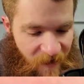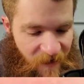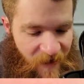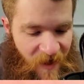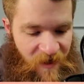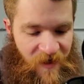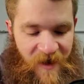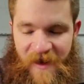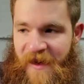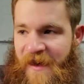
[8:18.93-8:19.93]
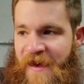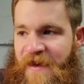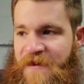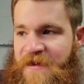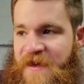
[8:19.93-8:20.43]
That thing
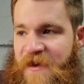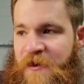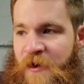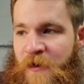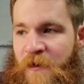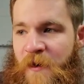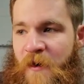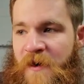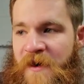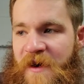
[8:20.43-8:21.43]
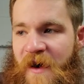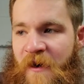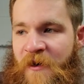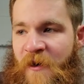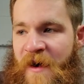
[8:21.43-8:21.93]
is corroded.
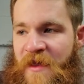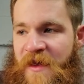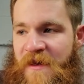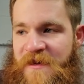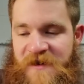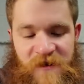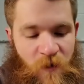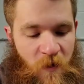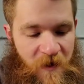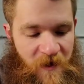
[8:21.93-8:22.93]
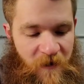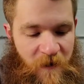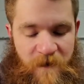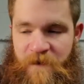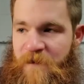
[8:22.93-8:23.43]
Although I think this is a war
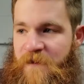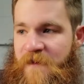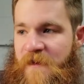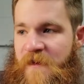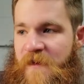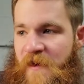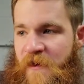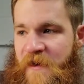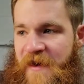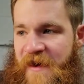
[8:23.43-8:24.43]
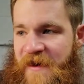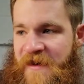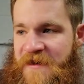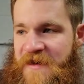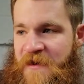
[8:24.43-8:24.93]
nickel. Look at that. Can
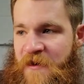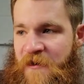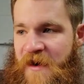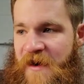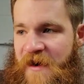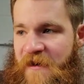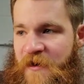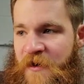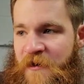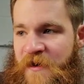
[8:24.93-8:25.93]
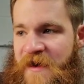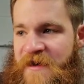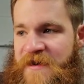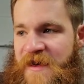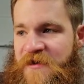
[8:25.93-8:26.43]
you see the green
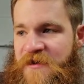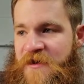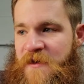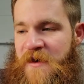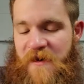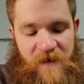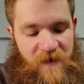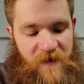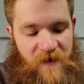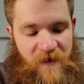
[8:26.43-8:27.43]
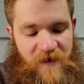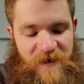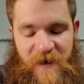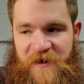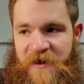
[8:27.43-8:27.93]
tinge to it?
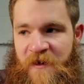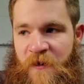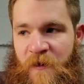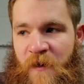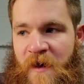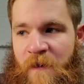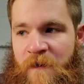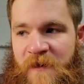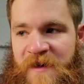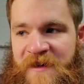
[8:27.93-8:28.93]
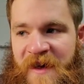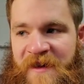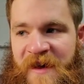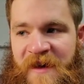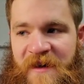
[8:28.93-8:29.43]
Especially on the rim. It's got
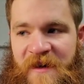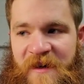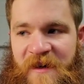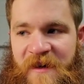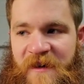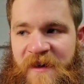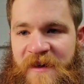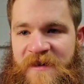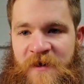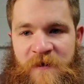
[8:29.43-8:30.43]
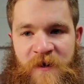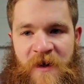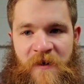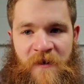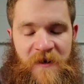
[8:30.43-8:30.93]
that silver
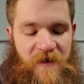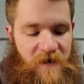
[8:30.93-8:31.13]
color.